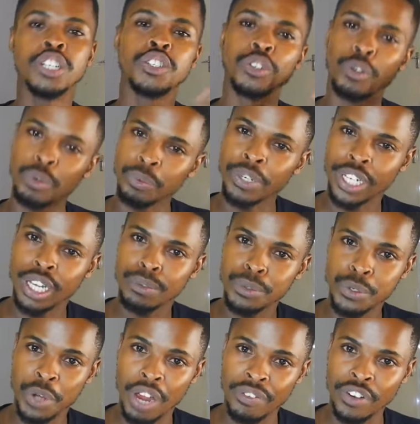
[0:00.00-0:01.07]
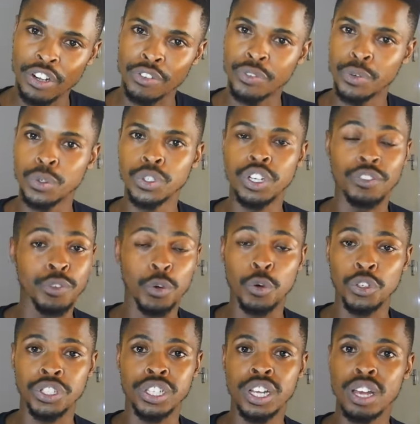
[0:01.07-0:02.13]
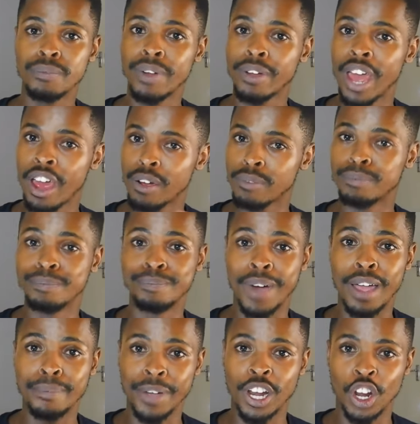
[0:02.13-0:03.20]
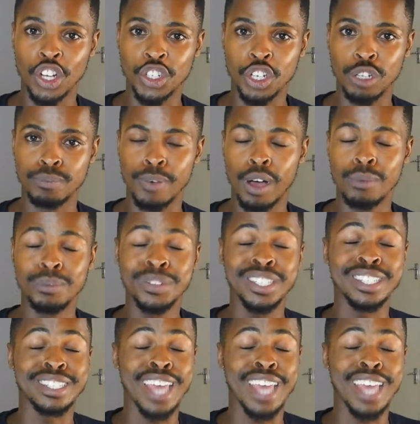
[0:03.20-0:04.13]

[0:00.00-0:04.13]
So when it comes to African food, of course, my biological mom,